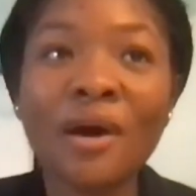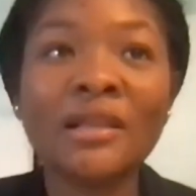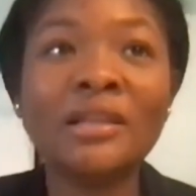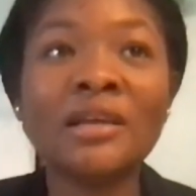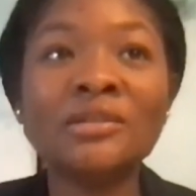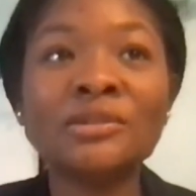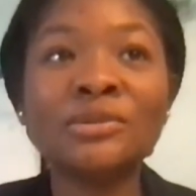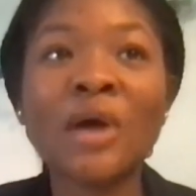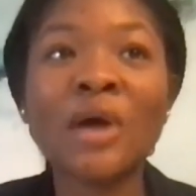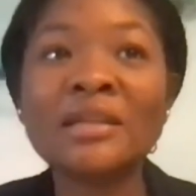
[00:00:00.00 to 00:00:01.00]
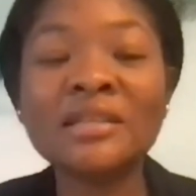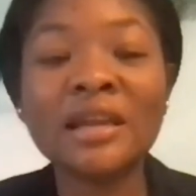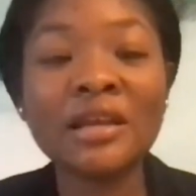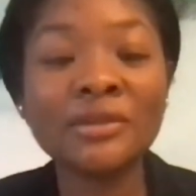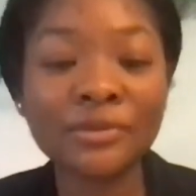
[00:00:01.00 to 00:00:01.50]
And then I
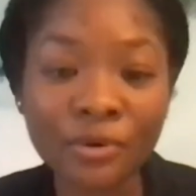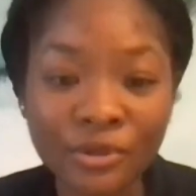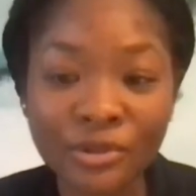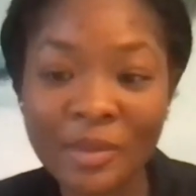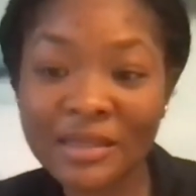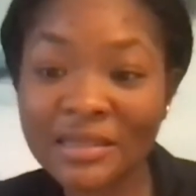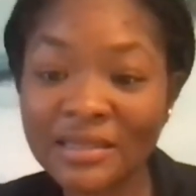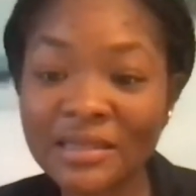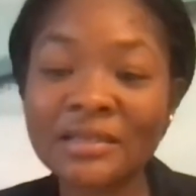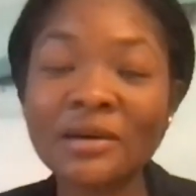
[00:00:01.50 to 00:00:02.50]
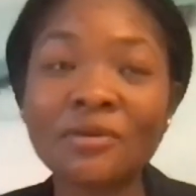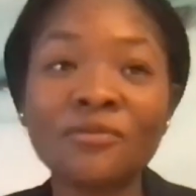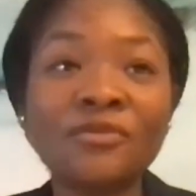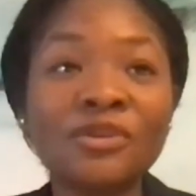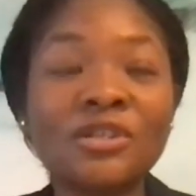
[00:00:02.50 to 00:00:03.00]
decided to go into medicine.
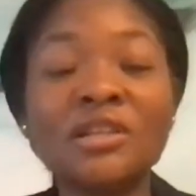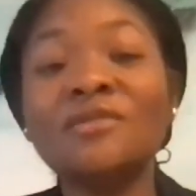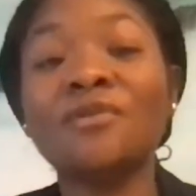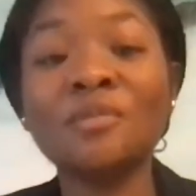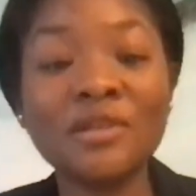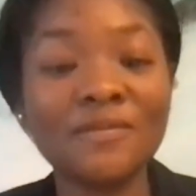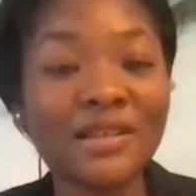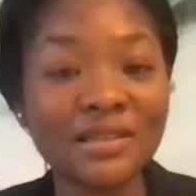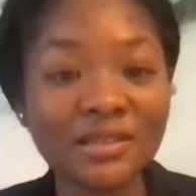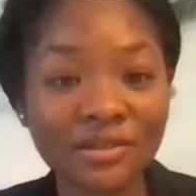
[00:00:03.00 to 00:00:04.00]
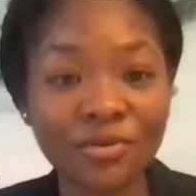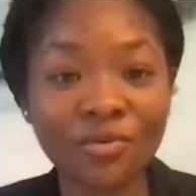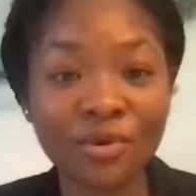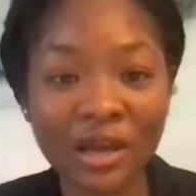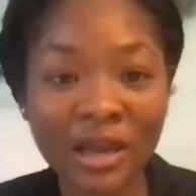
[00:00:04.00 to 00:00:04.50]
Unfortunately for me, the medicine did
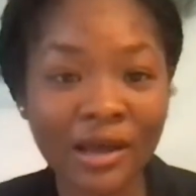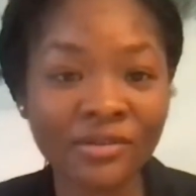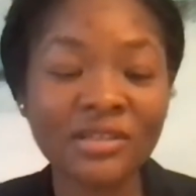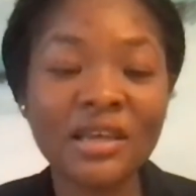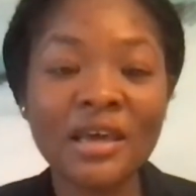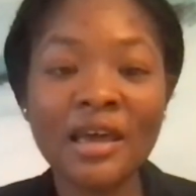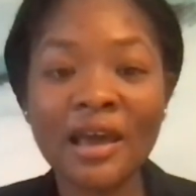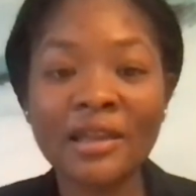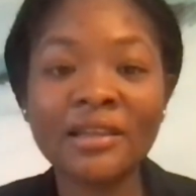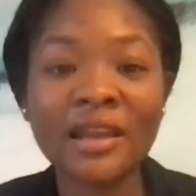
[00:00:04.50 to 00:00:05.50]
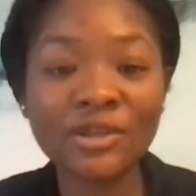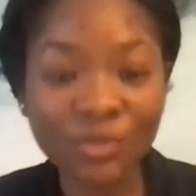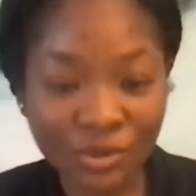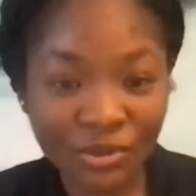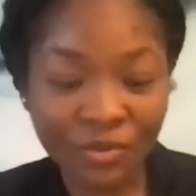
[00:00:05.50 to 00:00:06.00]
not work out. And then I
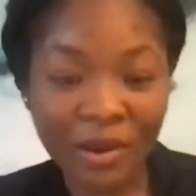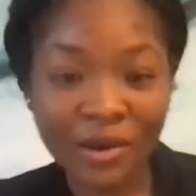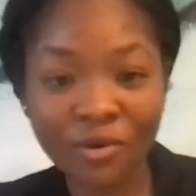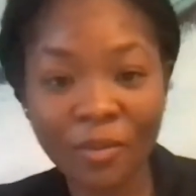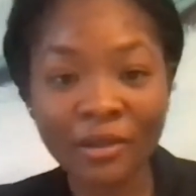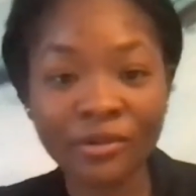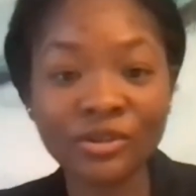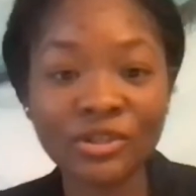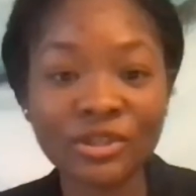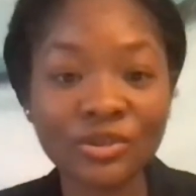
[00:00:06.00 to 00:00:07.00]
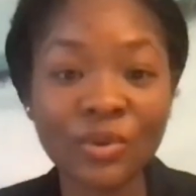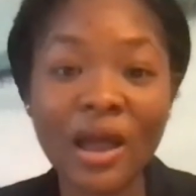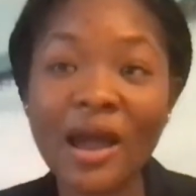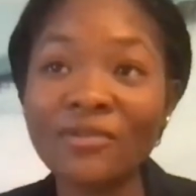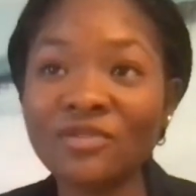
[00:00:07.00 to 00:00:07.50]
switched to microbiology.
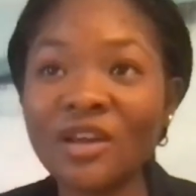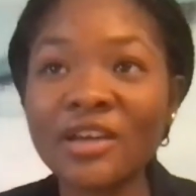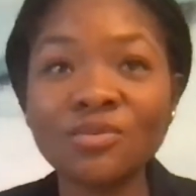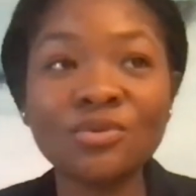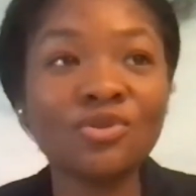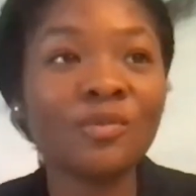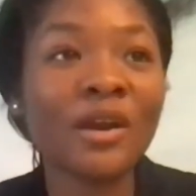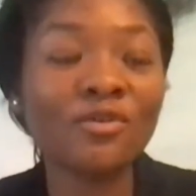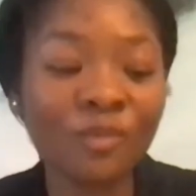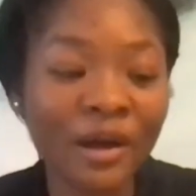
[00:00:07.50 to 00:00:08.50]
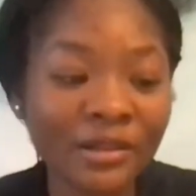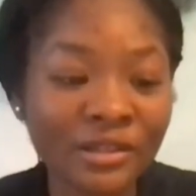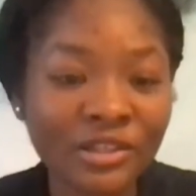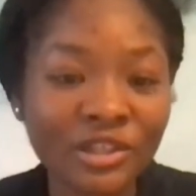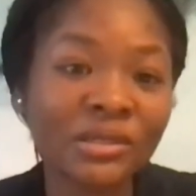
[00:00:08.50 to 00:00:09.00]
So after I switched to
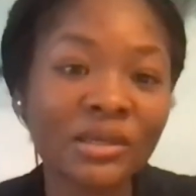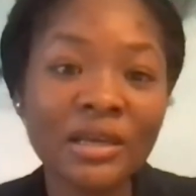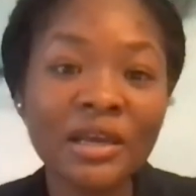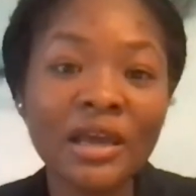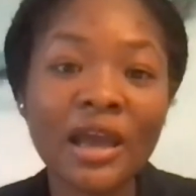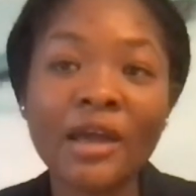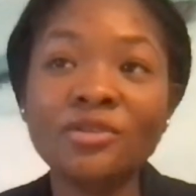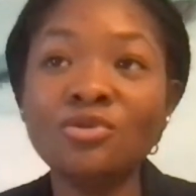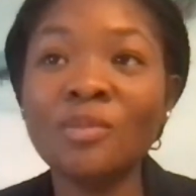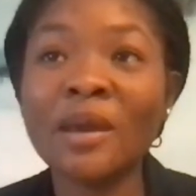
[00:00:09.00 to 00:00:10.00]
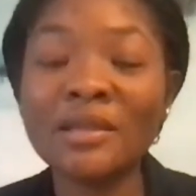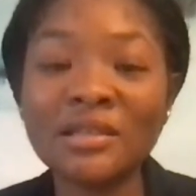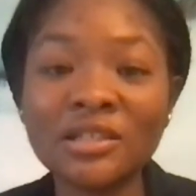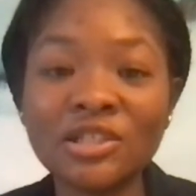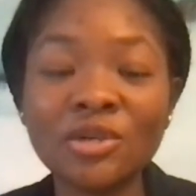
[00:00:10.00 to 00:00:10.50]
microbiology, I had to do my
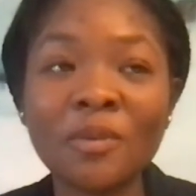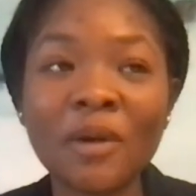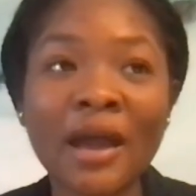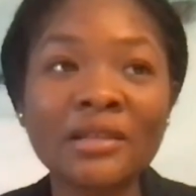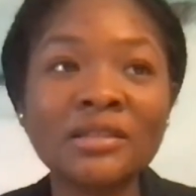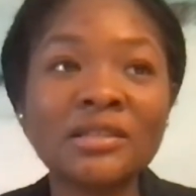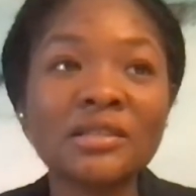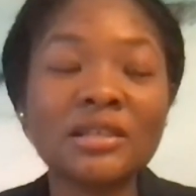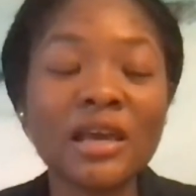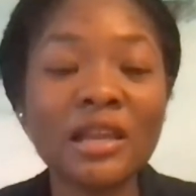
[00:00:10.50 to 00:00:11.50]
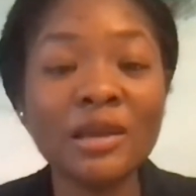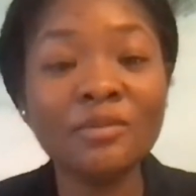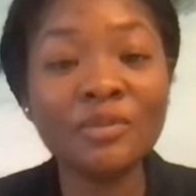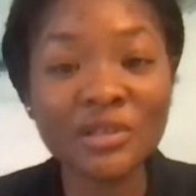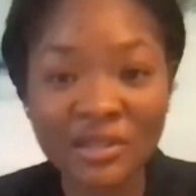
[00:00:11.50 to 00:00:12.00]
internship at
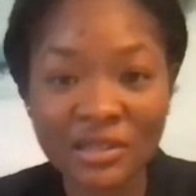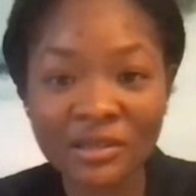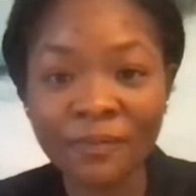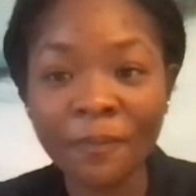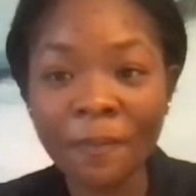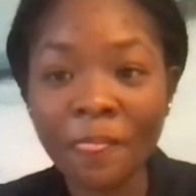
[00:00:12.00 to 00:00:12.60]
NMPC,